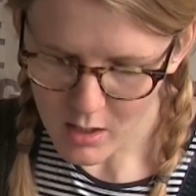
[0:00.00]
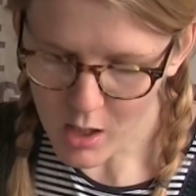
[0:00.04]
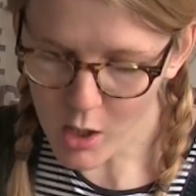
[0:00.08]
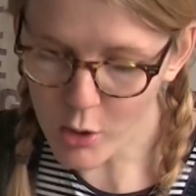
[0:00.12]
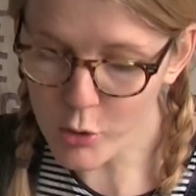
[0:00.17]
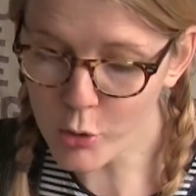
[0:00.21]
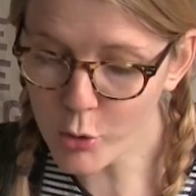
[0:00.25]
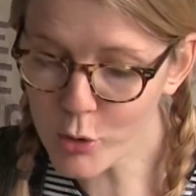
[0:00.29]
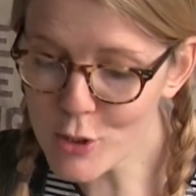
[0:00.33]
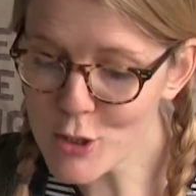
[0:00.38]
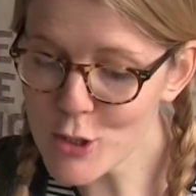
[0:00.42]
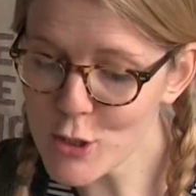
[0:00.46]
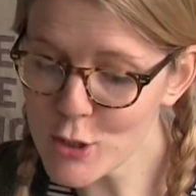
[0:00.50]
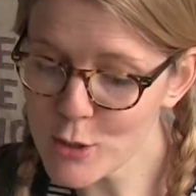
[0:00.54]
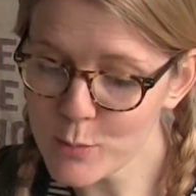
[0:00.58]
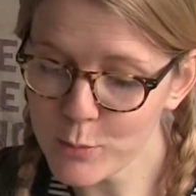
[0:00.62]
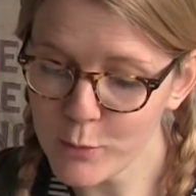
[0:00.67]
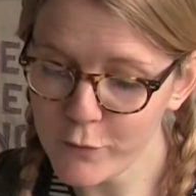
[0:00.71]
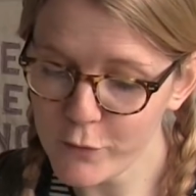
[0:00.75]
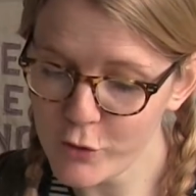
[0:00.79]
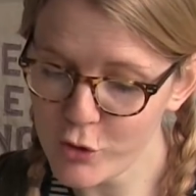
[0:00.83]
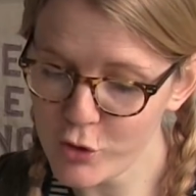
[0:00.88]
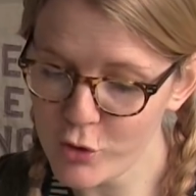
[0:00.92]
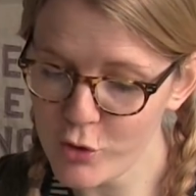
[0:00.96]
Oh, not
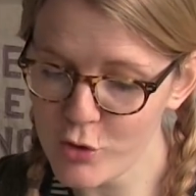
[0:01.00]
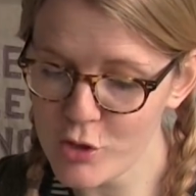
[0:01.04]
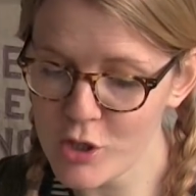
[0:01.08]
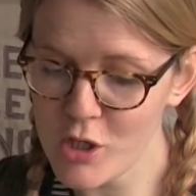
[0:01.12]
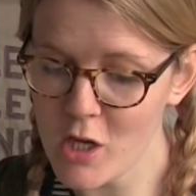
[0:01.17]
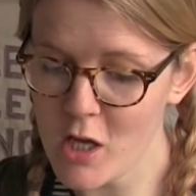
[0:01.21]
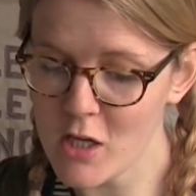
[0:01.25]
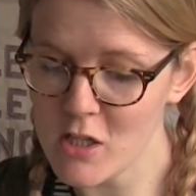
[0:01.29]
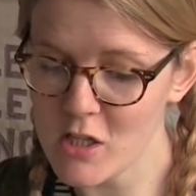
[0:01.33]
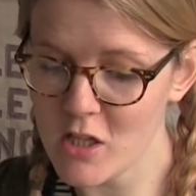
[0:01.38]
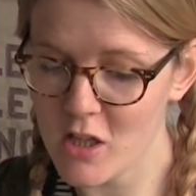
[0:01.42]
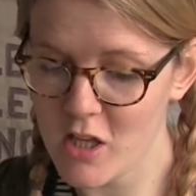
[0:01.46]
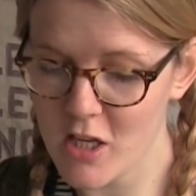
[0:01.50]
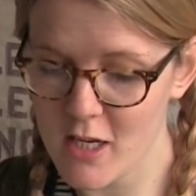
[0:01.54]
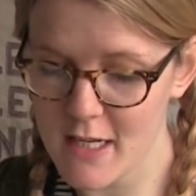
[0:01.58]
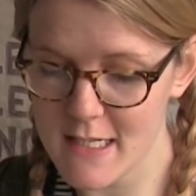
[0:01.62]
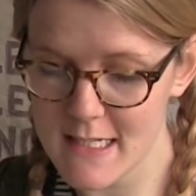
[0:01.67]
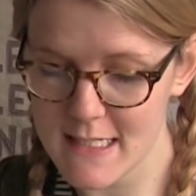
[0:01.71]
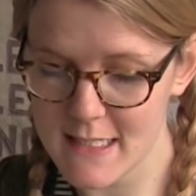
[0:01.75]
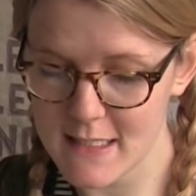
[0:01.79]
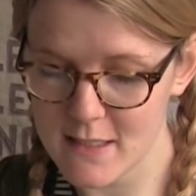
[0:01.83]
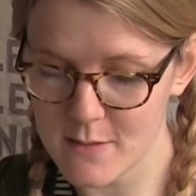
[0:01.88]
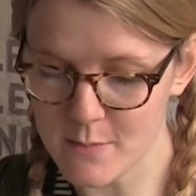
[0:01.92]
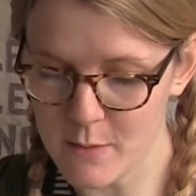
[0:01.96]
suitable for children under
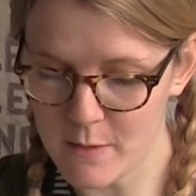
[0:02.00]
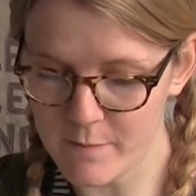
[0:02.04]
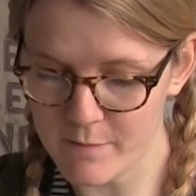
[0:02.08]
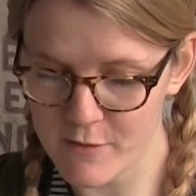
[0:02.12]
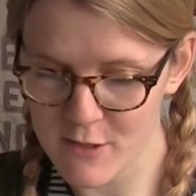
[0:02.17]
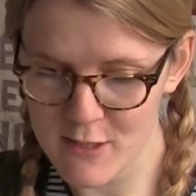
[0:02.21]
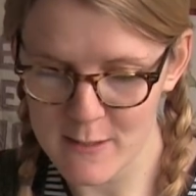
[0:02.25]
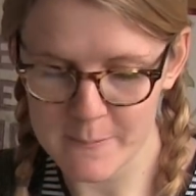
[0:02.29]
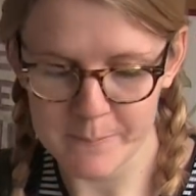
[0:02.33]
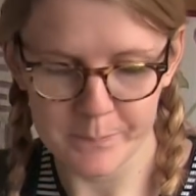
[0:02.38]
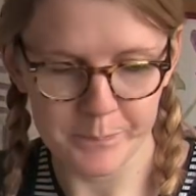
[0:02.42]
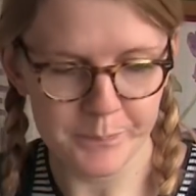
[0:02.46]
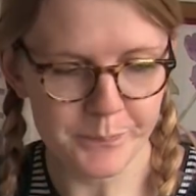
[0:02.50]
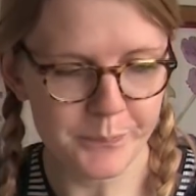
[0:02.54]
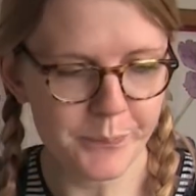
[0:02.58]
36 months.